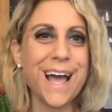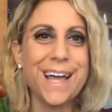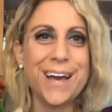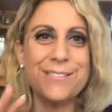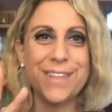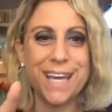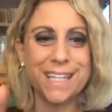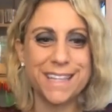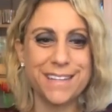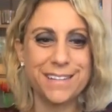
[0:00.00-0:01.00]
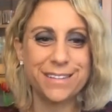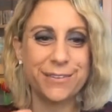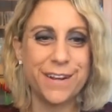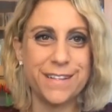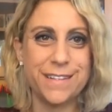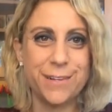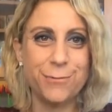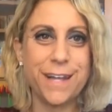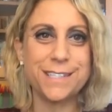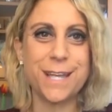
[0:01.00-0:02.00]
I have like this crazy
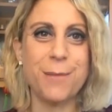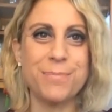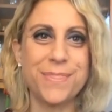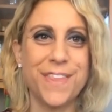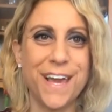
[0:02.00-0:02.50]
rigged up